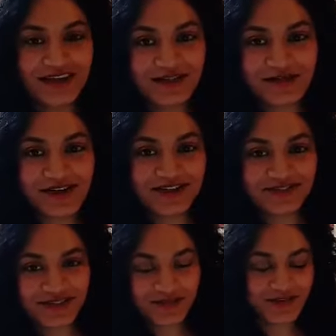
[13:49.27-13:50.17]
the pressure
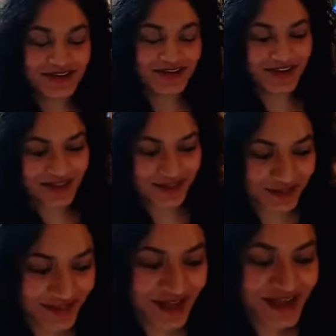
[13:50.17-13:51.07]
is pretty
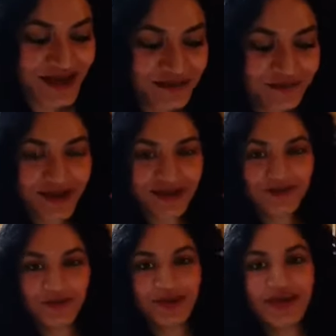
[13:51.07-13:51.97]
less but
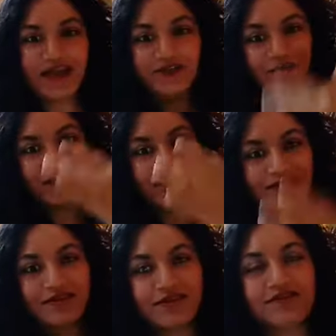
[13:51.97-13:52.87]
we had to make
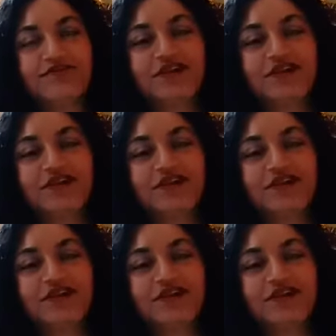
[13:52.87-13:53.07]
lists of